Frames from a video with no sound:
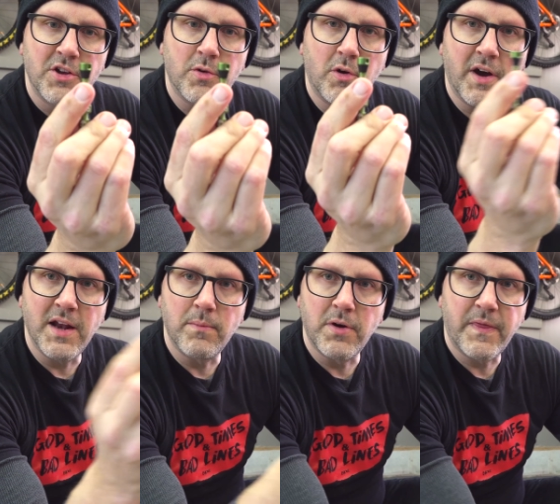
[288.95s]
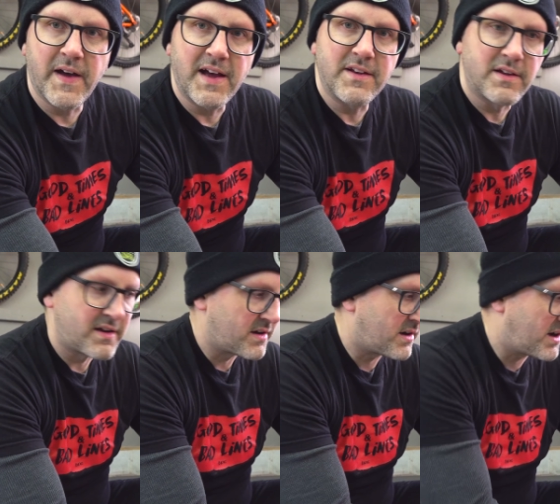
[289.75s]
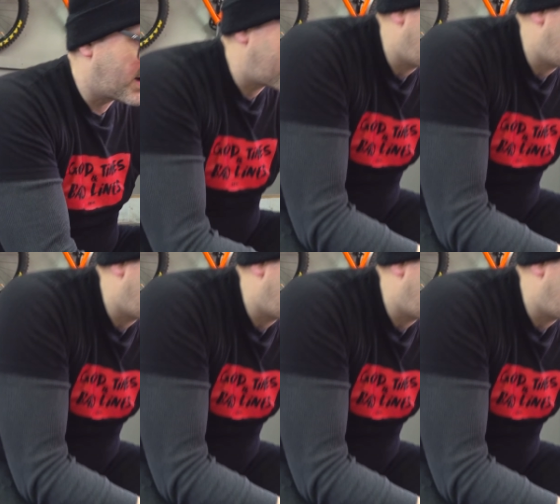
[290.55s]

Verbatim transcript: So go ahead and put that on